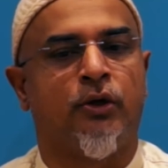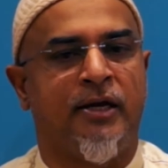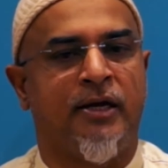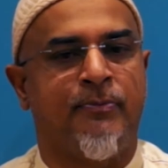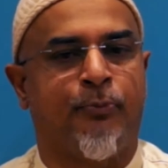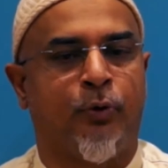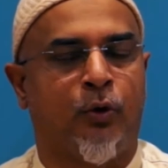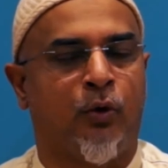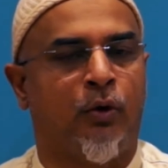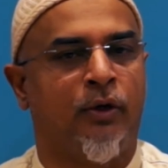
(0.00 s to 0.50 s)

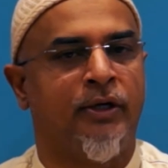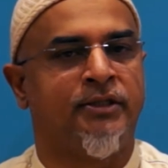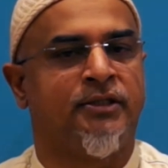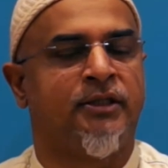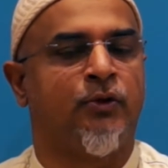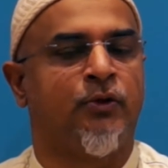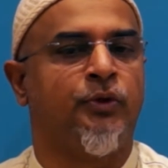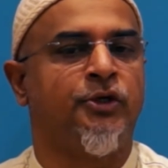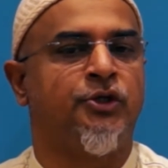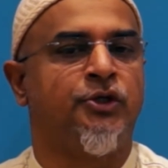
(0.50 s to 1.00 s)
point that
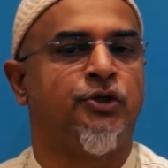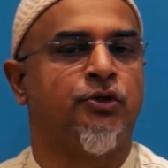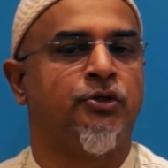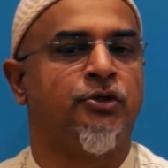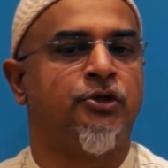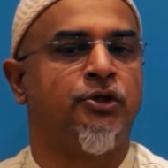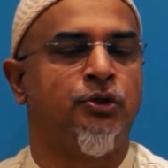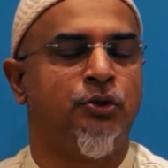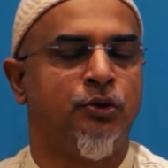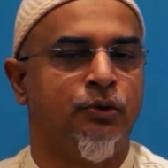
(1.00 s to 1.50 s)
we should
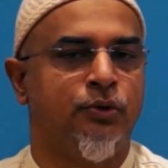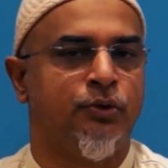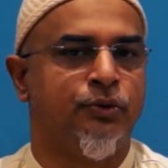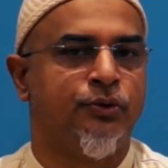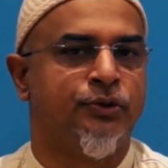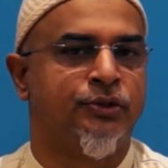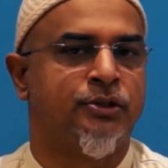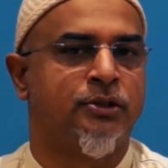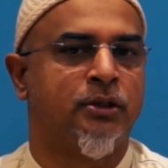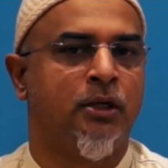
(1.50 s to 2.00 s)

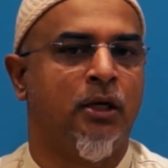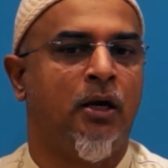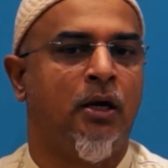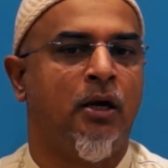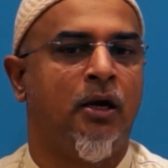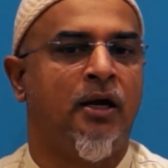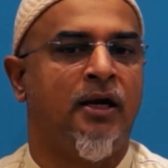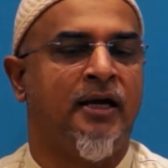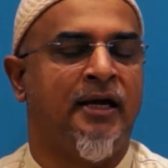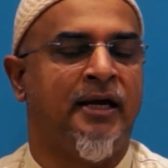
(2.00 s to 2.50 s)
use
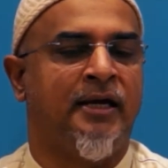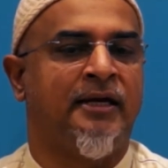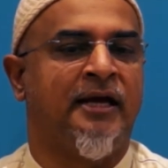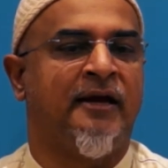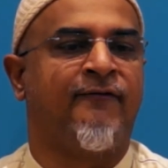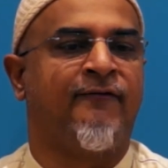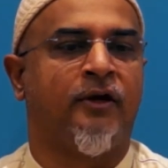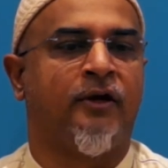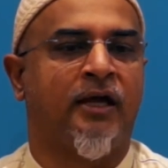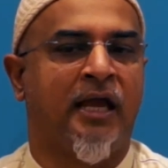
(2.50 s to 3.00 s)
in
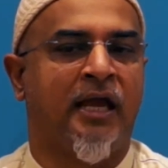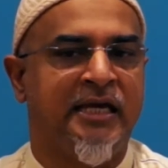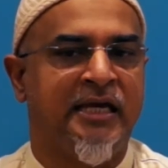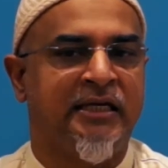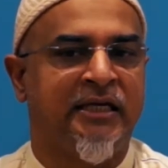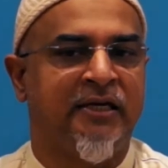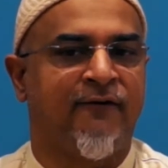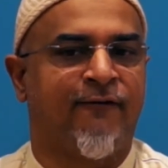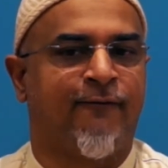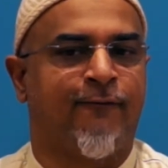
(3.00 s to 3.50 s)

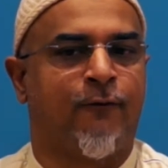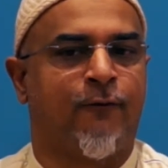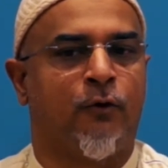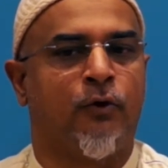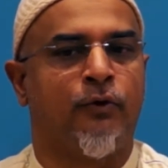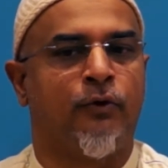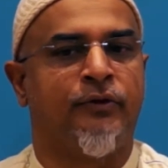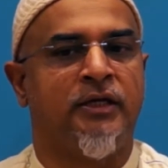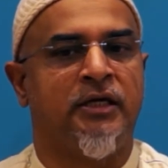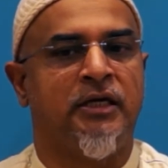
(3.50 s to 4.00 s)
advocating for
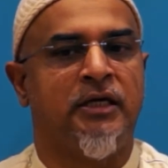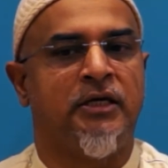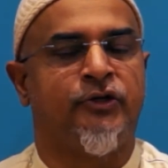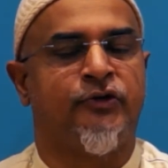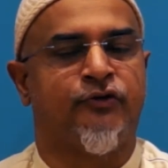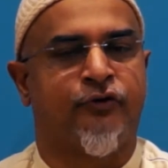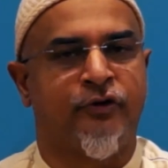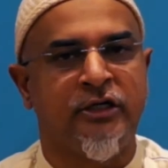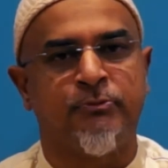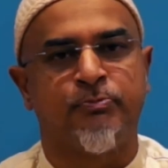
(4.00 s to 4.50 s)
the
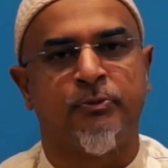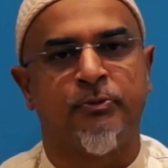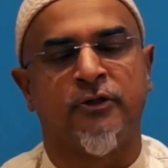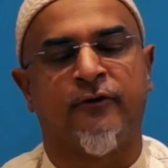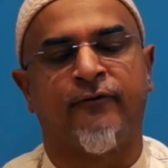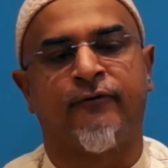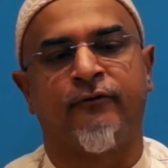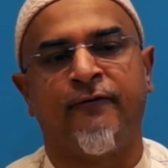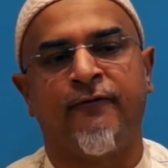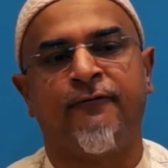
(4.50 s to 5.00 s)
treatment of
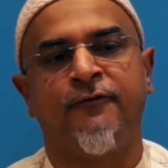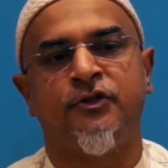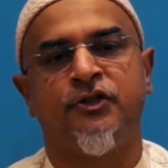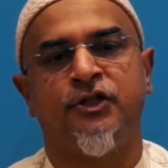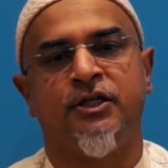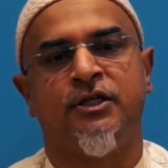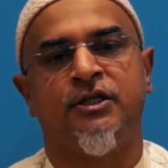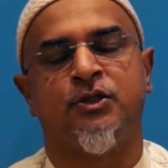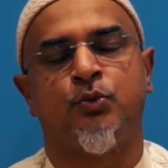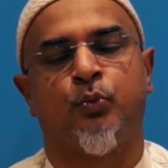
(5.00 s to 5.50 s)

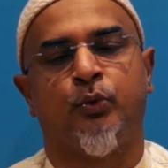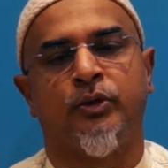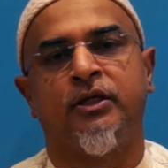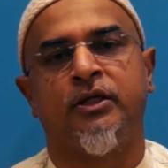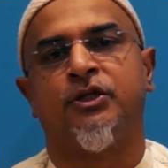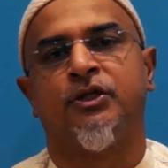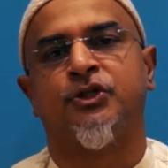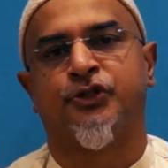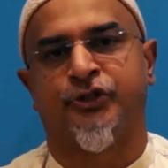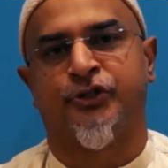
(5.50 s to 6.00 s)
refugees within
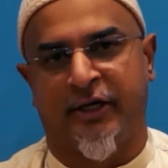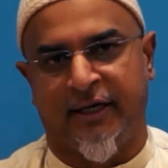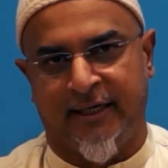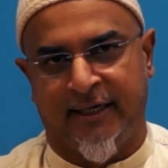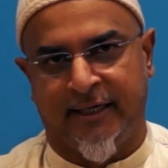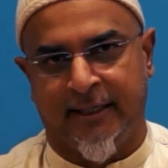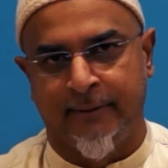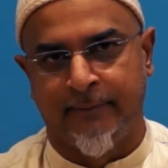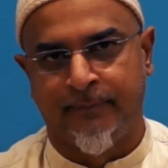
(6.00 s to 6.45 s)
Australia.